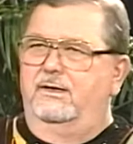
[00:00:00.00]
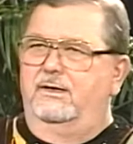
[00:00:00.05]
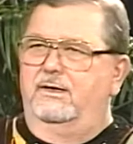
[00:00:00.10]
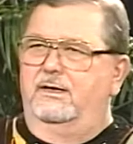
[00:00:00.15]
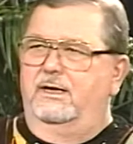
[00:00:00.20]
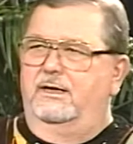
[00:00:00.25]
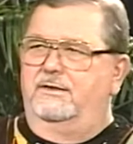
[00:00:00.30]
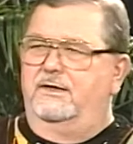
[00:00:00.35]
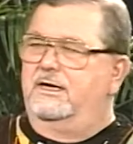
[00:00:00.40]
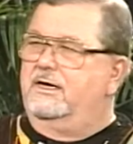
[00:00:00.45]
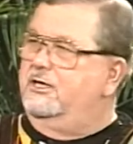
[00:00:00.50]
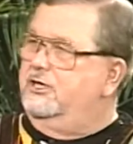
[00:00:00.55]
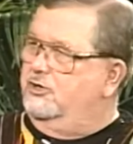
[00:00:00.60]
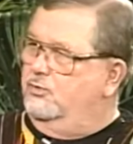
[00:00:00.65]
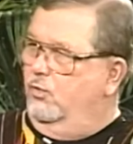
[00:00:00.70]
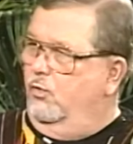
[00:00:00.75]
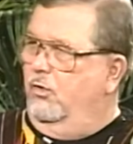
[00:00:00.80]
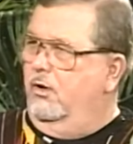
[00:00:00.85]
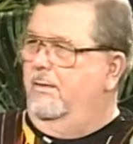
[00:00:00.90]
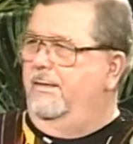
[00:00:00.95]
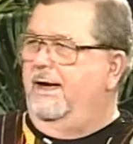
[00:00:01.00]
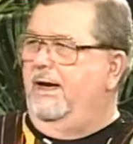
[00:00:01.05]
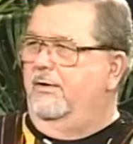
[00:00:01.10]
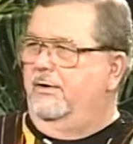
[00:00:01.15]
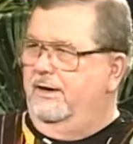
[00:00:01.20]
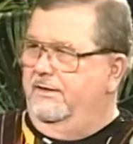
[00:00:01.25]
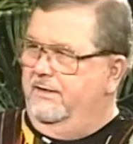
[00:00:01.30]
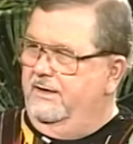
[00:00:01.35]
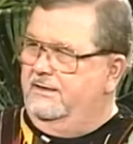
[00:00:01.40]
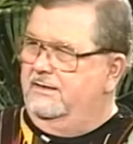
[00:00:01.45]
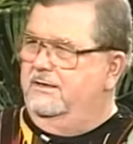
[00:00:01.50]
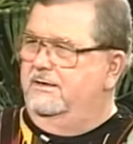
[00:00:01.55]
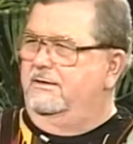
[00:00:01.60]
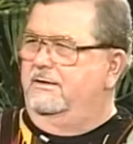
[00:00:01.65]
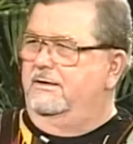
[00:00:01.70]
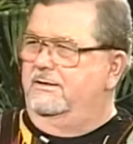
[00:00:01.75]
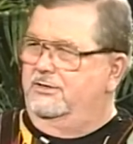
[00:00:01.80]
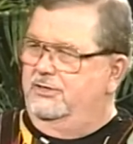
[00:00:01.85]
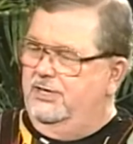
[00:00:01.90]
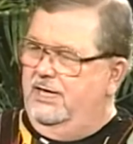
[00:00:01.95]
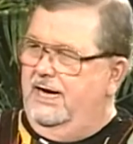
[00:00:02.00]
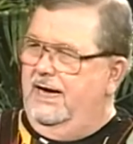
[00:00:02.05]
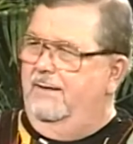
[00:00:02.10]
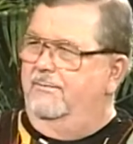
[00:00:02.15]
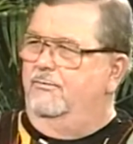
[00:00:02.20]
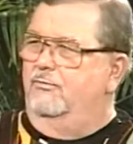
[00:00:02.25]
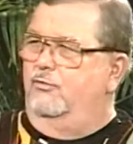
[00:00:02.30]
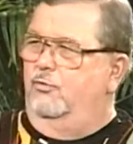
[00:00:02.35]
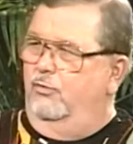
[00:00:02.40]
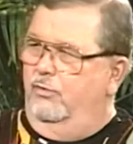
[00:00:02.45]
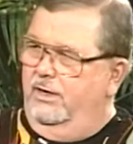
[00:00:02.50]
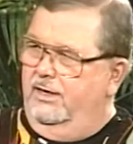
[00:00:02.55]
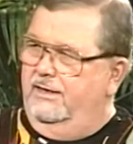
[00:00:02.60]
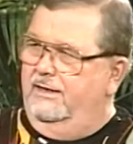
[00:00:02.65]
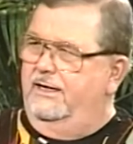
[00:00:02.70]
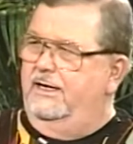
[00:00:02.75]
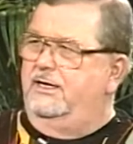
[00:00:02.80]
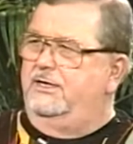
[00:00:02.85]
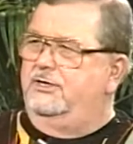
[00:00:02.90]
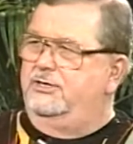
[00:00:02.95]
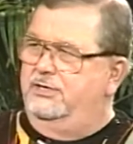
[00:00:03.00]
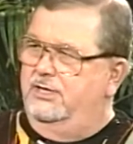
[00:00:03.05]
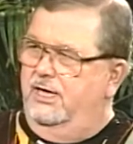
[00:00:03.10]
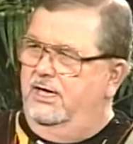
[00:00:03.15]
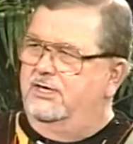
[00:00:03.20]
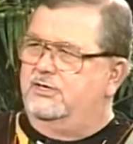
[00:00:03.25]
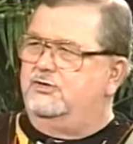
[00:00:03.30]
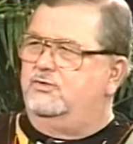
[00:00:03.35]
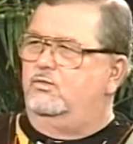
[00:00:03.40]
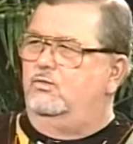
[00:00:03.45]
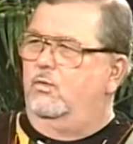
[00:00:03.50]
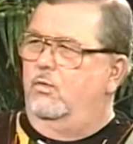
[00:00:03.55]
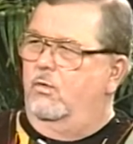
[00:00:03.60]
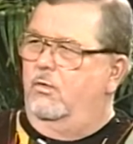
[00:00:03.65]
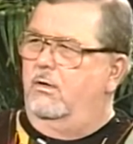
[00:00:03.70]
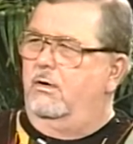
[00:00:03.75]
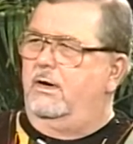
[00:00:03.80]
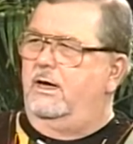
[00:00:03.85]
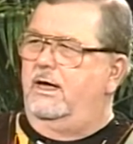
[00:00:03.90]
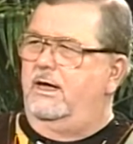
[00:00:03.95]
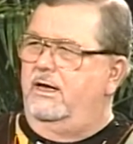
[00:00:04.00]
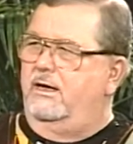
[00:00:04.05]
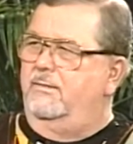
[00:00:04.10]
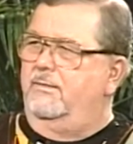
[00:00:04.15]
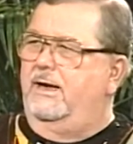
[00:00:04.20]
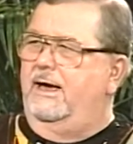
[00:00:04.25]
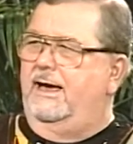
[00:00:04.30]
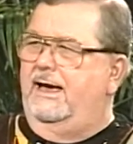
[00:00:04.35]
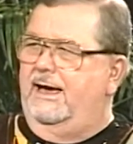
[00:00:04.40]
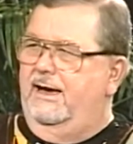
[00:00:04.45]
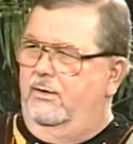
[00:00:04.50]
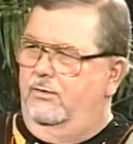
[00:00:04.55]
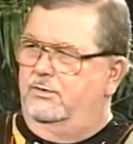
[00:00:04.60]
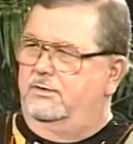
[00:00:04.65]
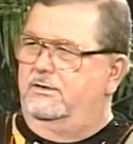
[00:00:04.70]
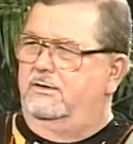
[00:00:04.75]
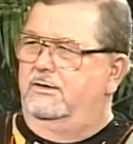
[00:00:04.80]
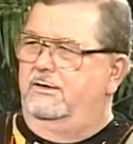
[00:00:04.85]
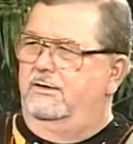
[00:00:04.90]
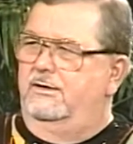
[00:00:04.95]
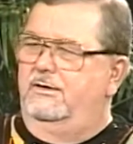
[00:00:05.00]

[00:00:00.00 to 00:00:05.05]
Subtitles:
I think he just wore him out. I think the job really just wore him out.